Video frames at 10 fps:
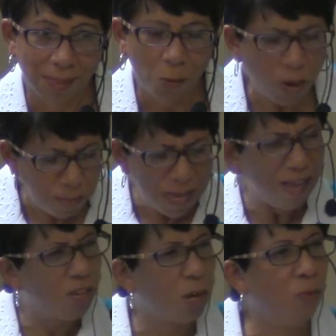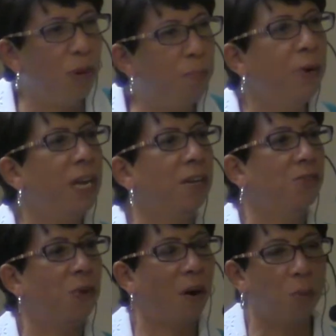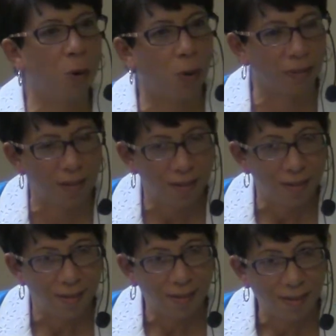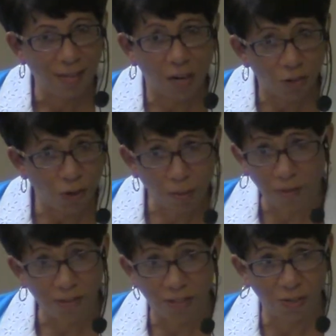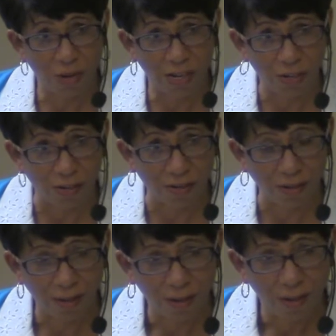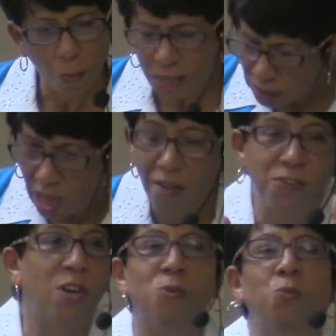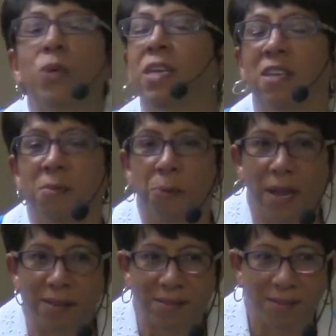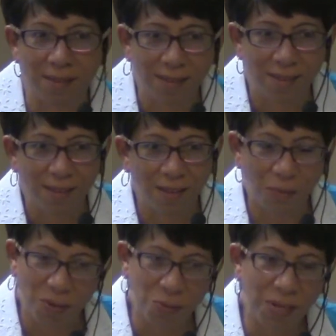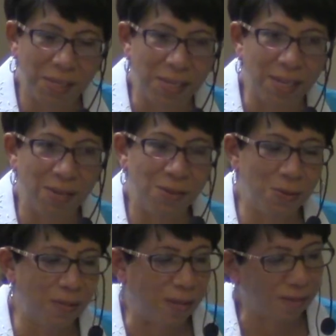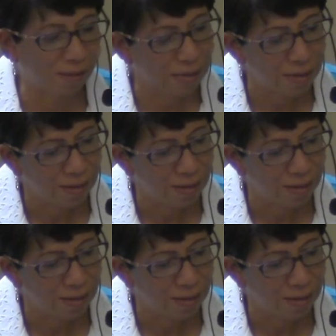What peace couldn't we bring to our world and our troubled situations? What love couldn't we express if we really knew this?